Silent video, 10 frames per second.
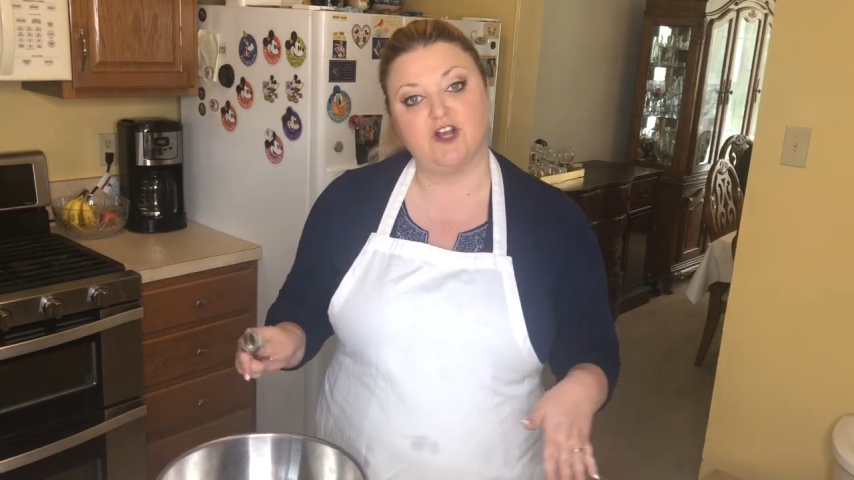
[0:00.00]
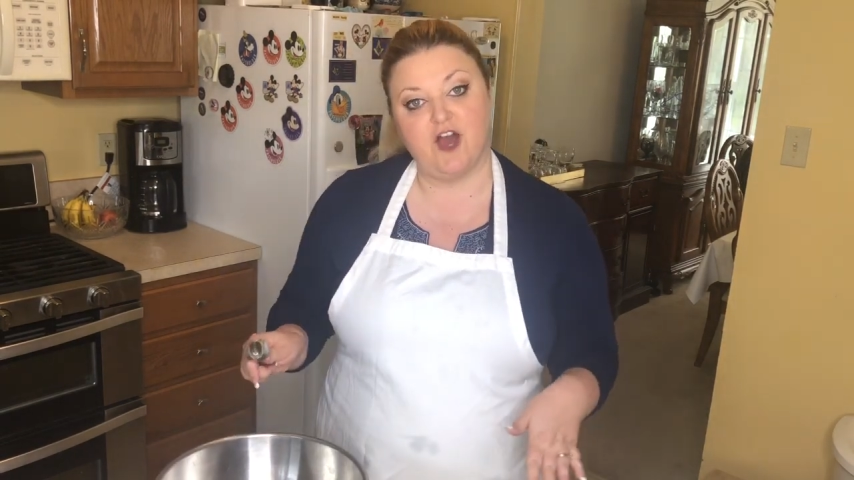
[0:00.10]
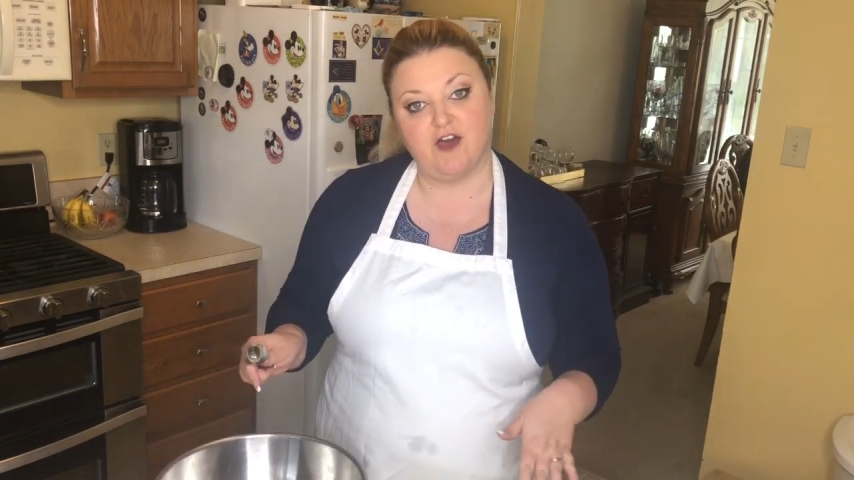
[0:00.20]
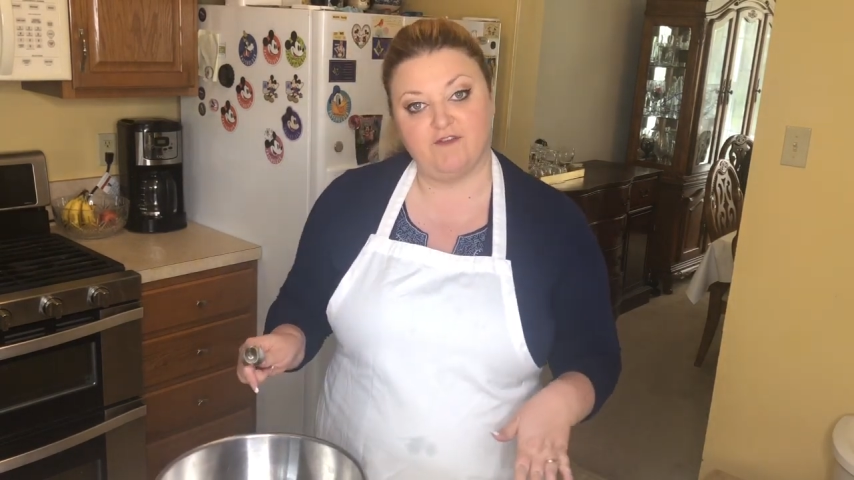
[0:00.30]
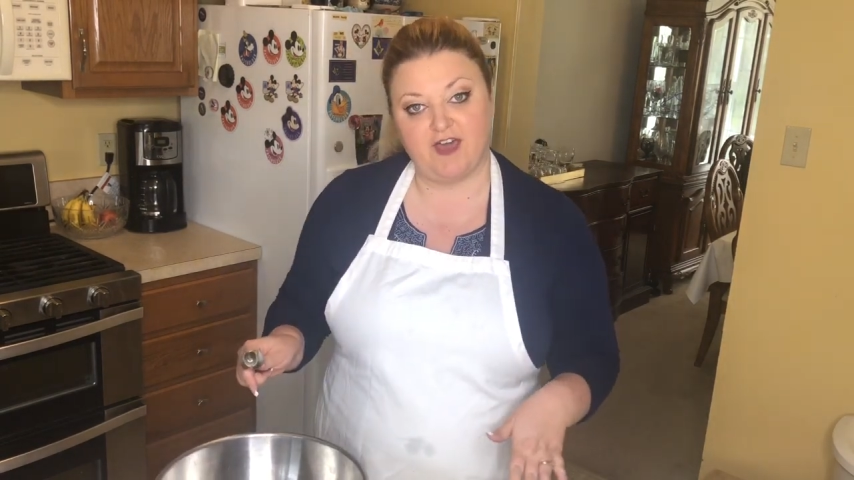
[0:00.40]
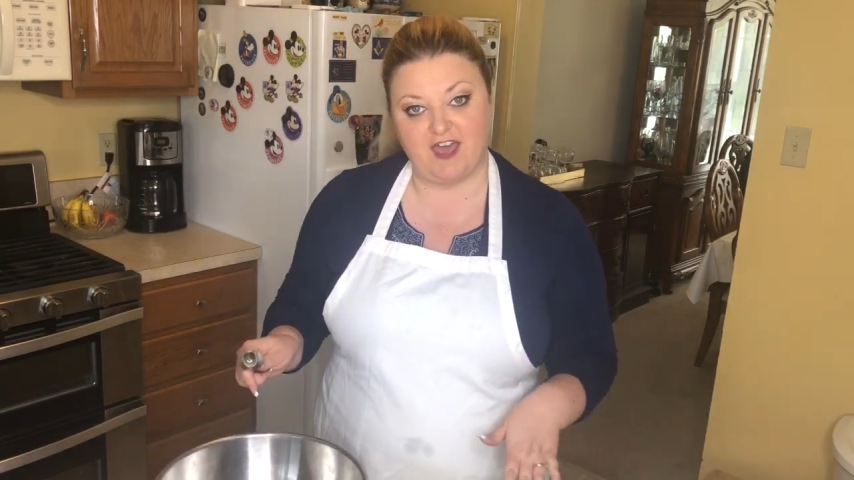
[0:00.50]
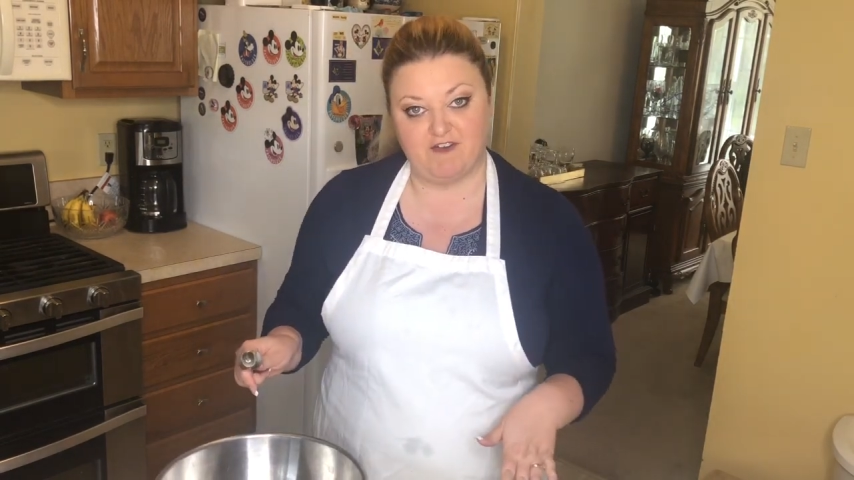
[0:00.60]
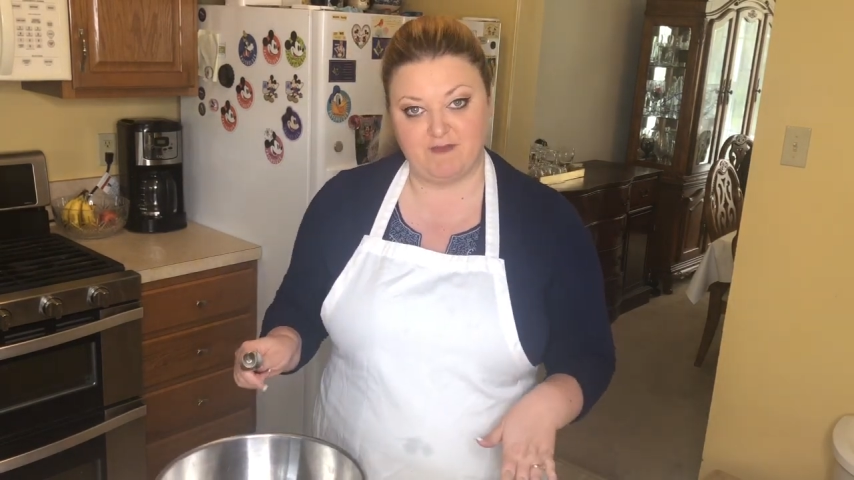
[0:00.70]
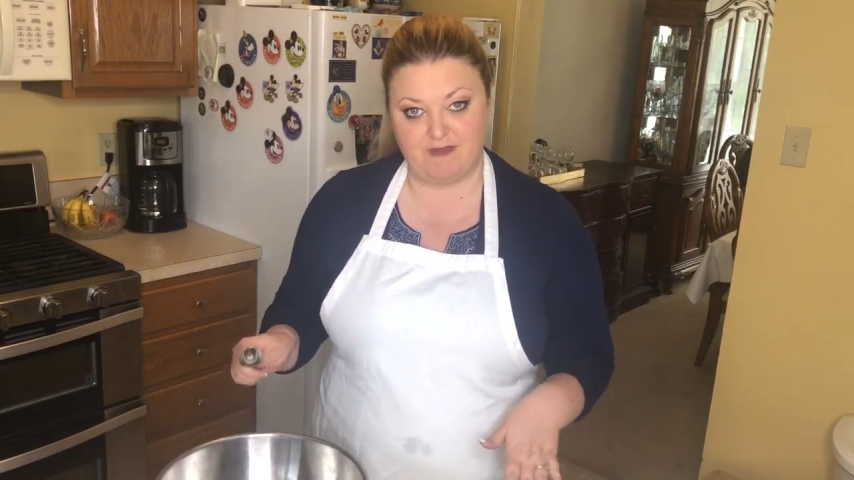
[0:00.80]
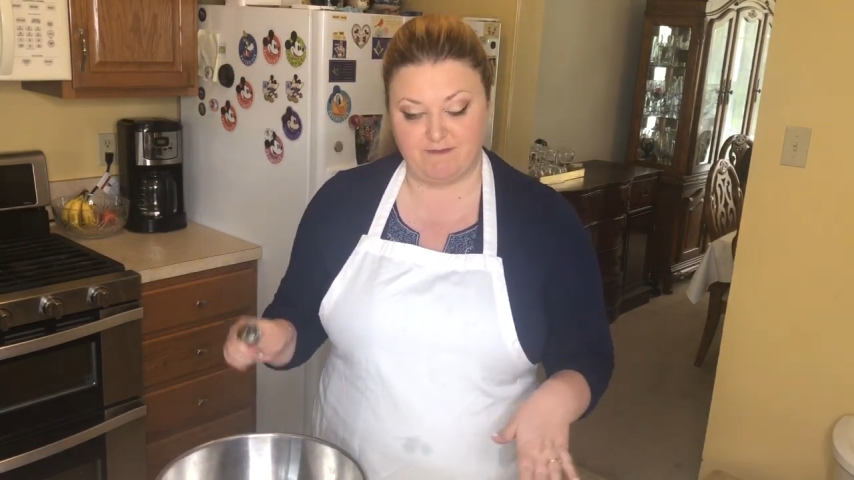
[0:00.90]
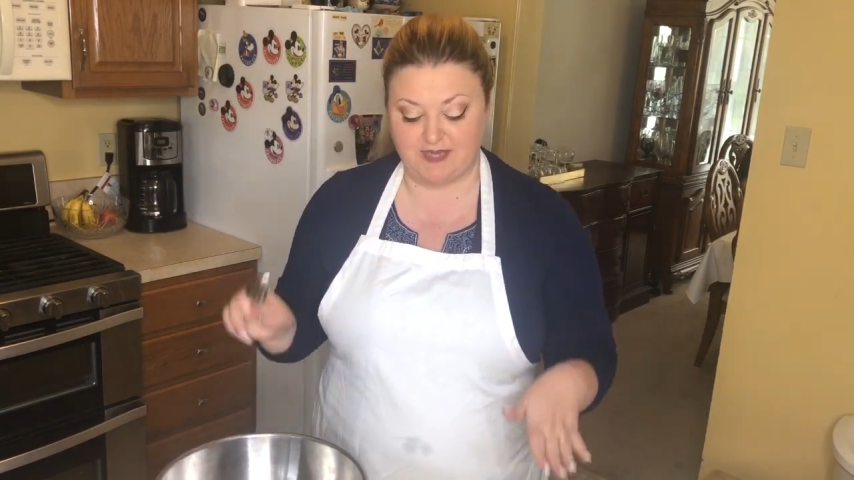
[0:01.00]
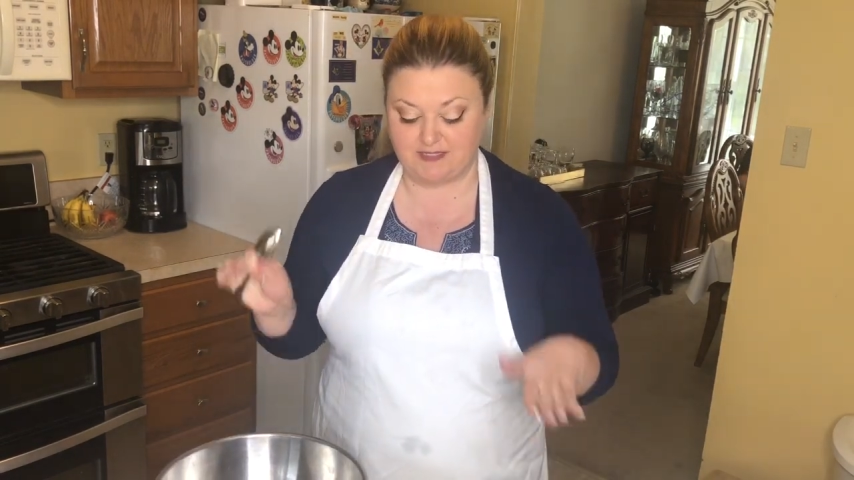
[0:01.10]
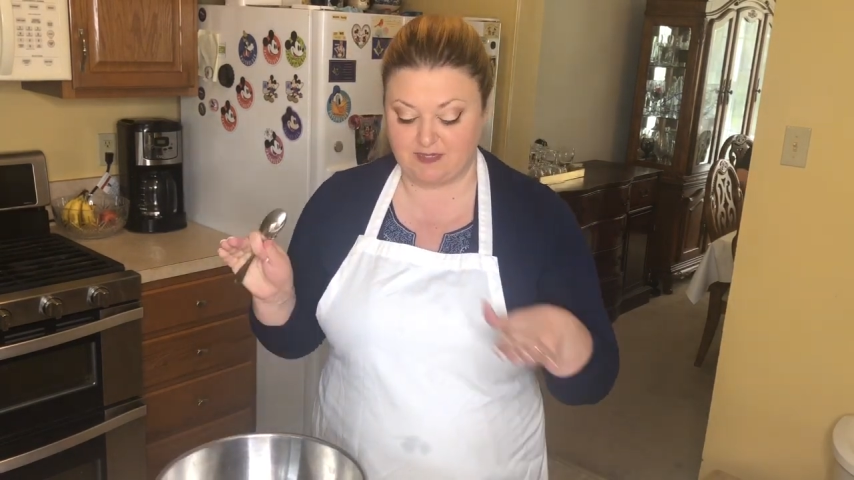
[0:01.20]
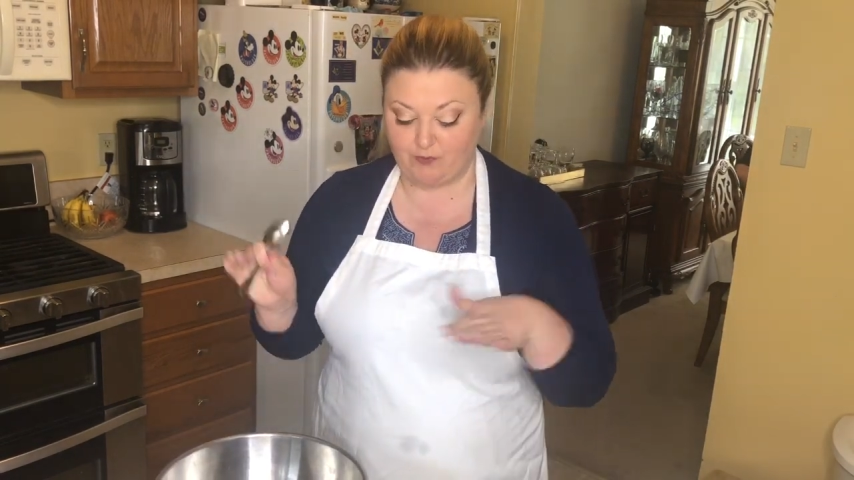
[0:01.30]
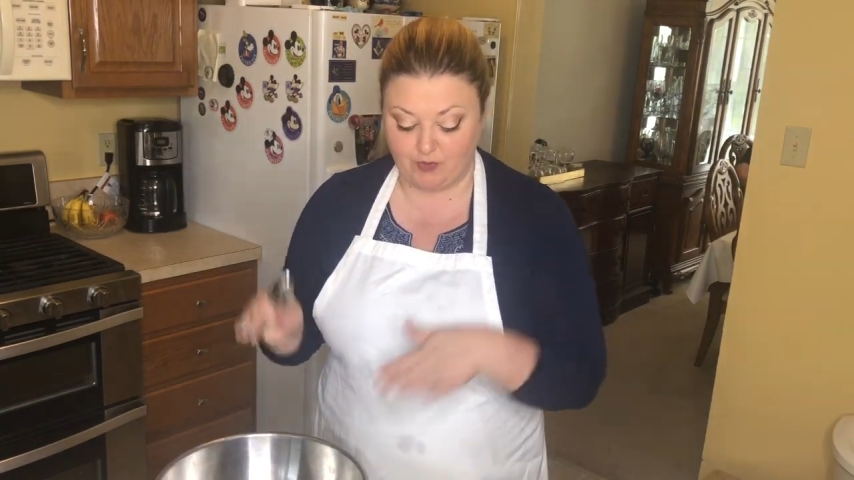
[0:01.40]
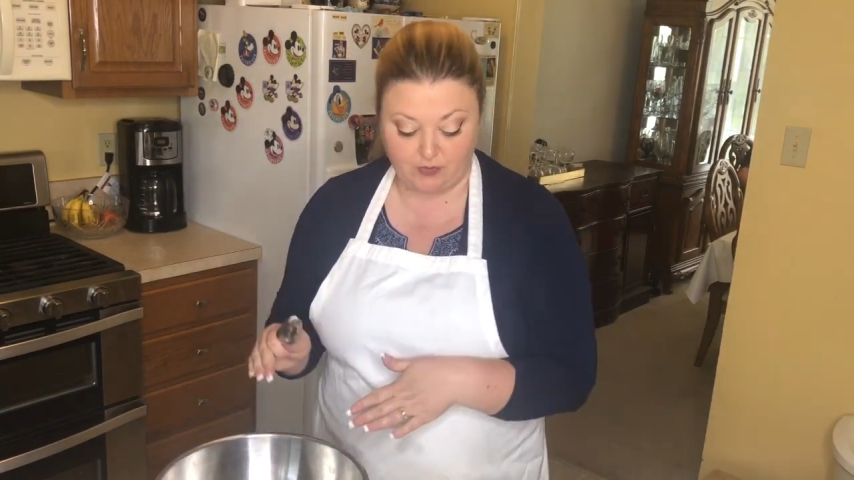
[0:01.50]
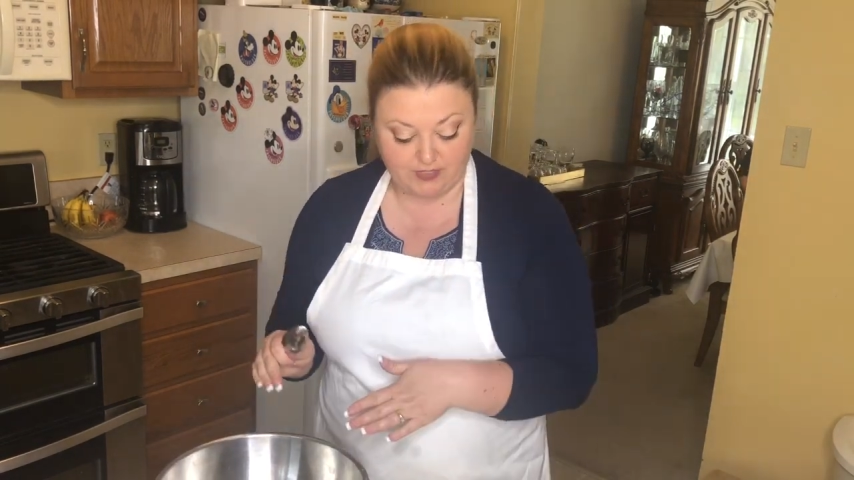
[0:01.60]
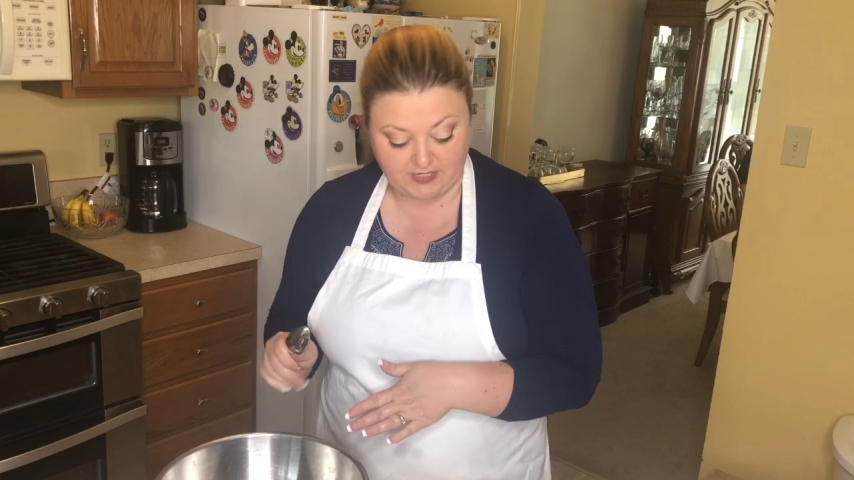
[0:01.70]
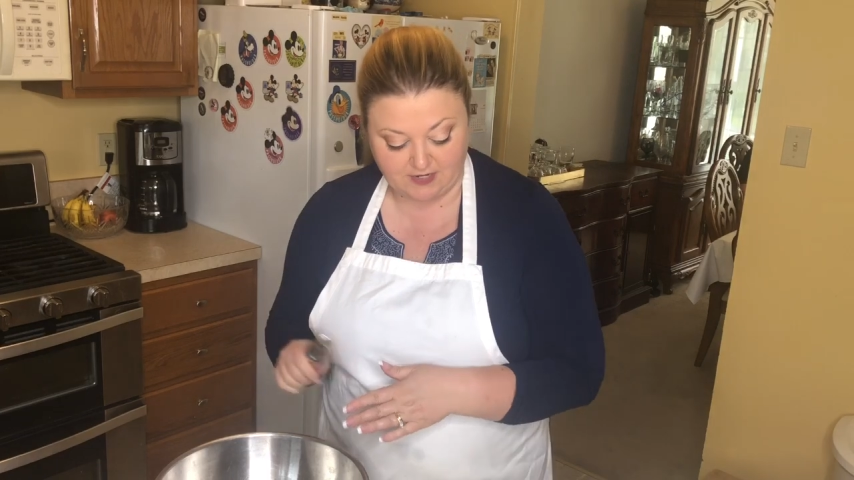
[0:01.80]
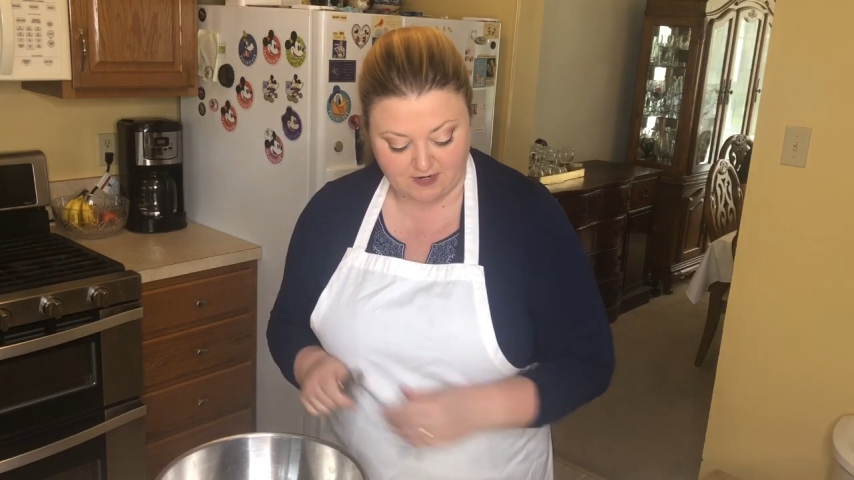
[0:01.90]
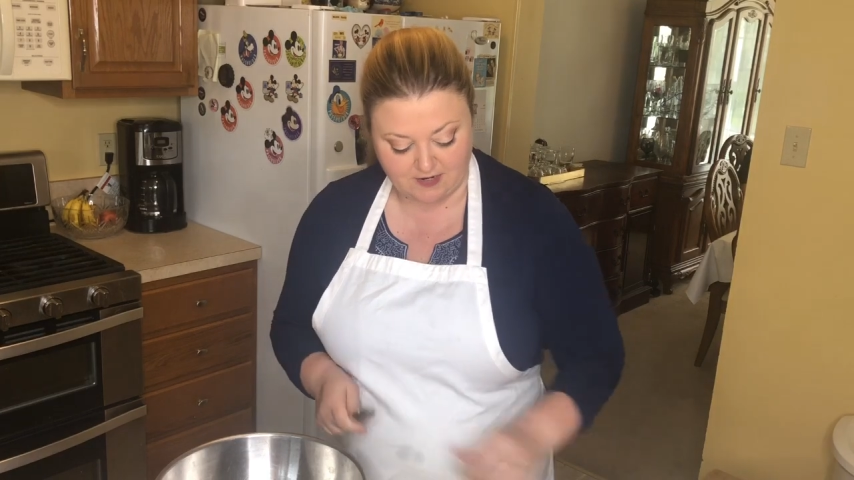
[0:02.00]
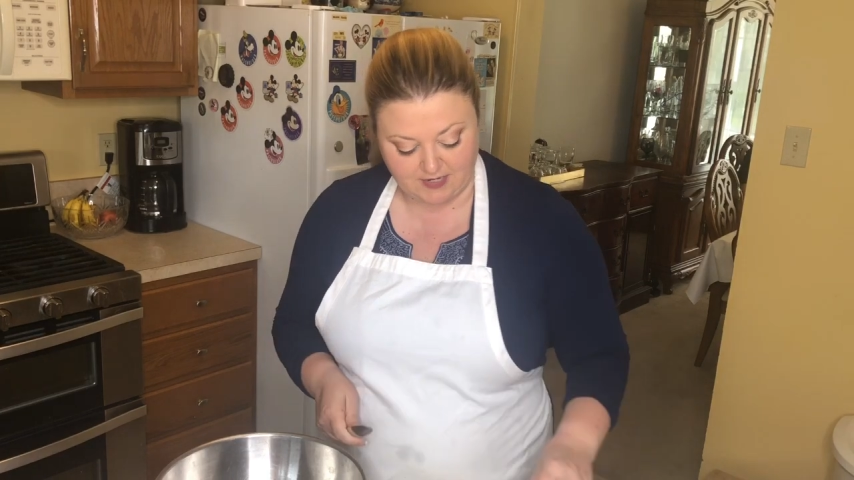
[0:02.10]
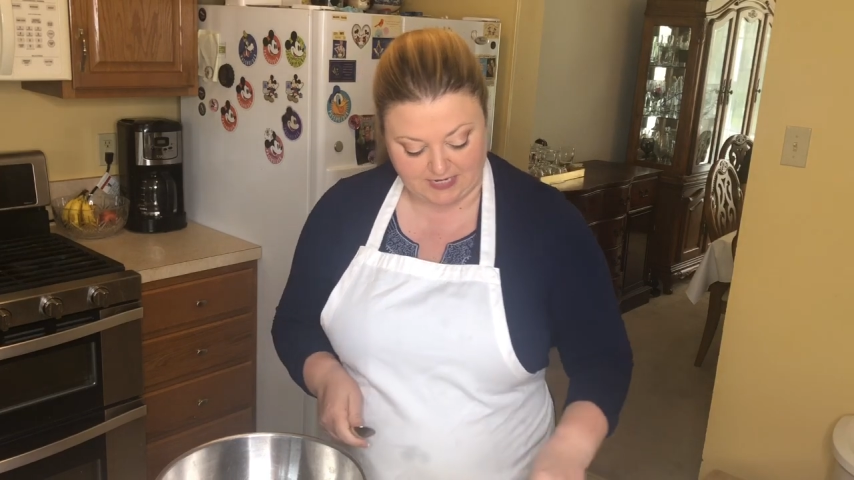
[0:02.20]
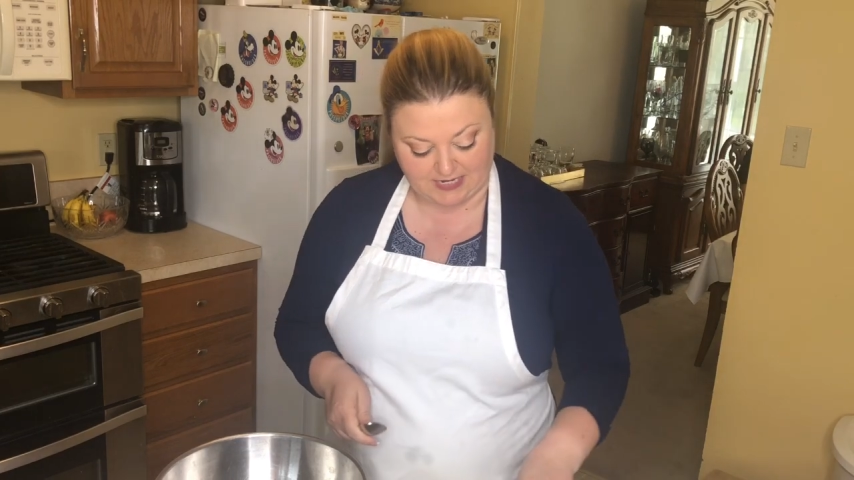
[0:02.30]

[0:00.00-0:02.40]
off, I have my mixing bowl here,